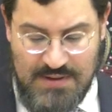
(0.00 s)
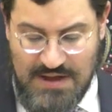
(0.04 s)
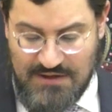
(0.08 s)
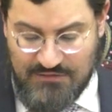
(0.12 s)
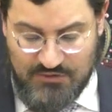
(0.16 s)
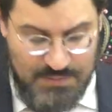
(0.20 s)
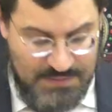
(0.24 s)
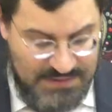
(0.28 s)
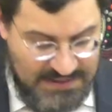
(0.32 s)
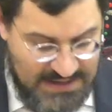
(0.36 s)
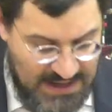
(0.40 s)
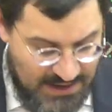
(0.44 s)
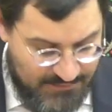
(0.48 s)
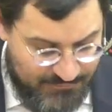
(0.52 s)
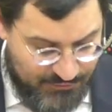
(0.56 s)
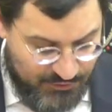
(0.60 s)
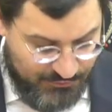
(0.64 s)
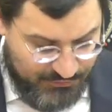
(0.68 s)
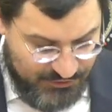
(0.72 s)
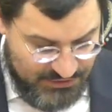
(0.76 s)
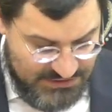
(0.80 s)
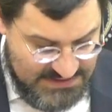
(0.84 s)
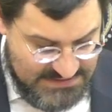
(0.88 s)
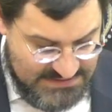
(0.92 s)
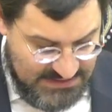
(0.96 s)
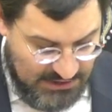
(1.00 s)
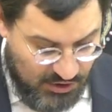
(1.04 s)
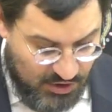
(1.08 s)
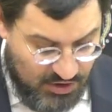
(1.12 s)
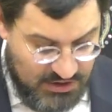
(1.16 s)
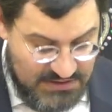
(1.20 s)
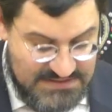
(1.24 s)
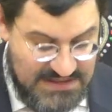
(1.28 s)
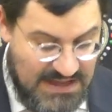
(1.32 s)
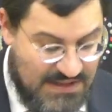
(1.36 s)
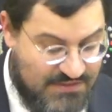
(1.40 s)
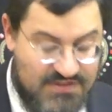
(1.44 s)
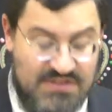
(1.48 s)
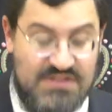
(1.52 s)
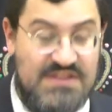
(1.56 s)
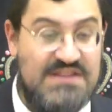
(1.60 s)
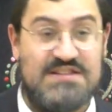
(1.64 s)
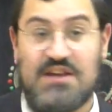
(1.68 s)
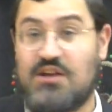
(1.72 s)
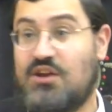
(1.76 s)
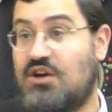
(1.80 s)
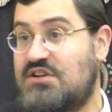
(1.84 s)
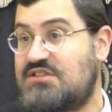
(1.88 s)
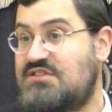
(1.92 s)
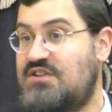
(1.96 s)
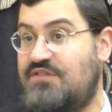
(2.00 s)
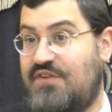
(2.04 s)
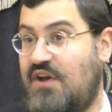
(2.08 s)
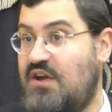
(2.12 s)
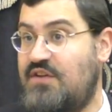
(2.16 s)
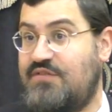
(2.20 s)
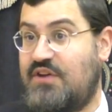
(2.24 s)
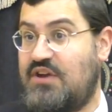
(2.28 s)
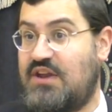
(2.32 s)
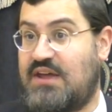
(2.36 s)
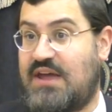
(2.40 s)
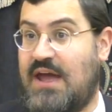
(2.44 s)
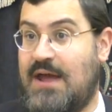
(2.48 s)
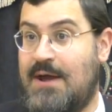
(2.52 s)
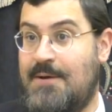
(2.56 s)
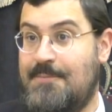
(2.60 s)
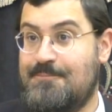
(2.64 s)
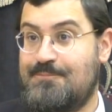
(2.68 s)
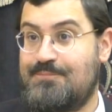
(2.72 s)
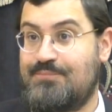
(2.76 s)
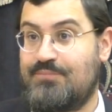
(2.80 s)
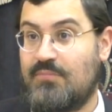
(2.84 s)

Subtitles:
we have to be careful for these halachas. And these halachas are very, very negeir.